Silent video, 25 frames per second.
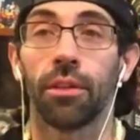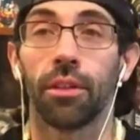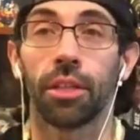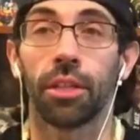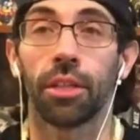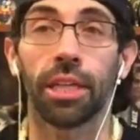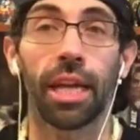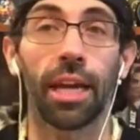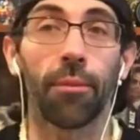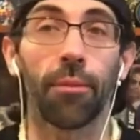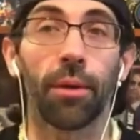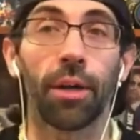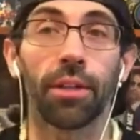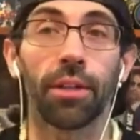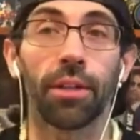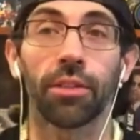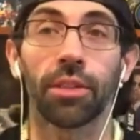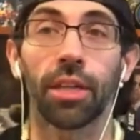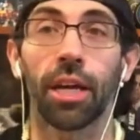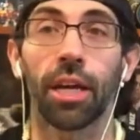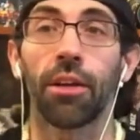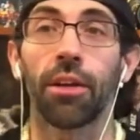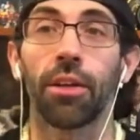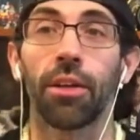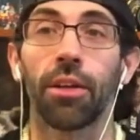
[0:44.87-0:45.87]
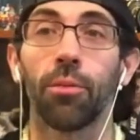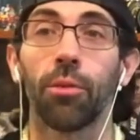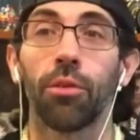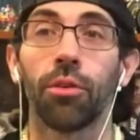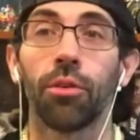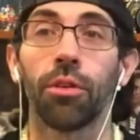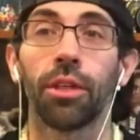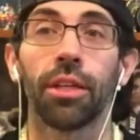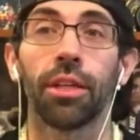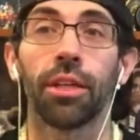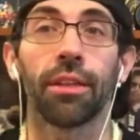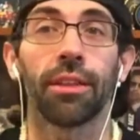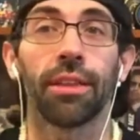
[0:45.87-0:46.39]
It came out Saturday
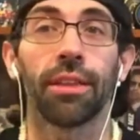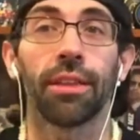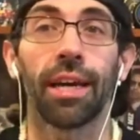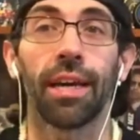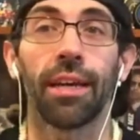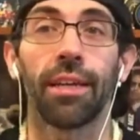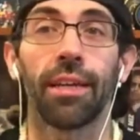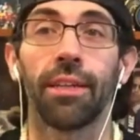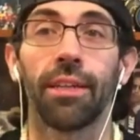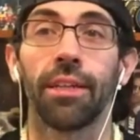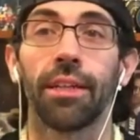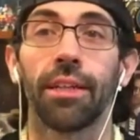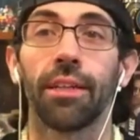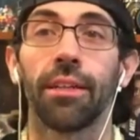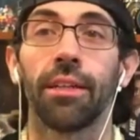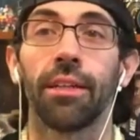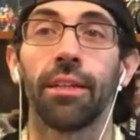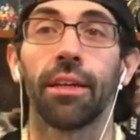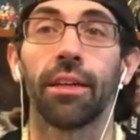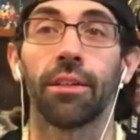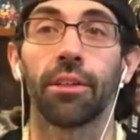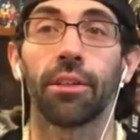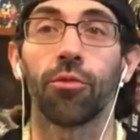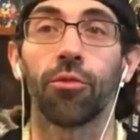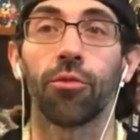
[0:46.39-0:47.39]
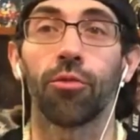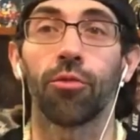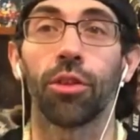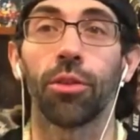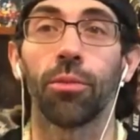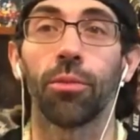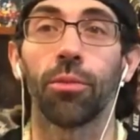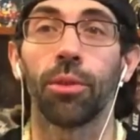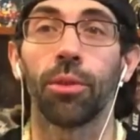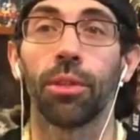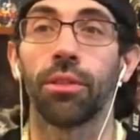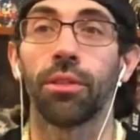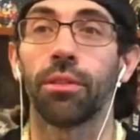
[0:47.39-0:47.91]
morning. That night, Elliot
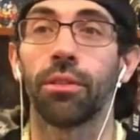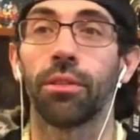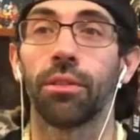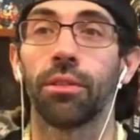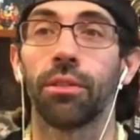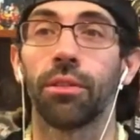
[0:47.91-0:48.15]
Friedman,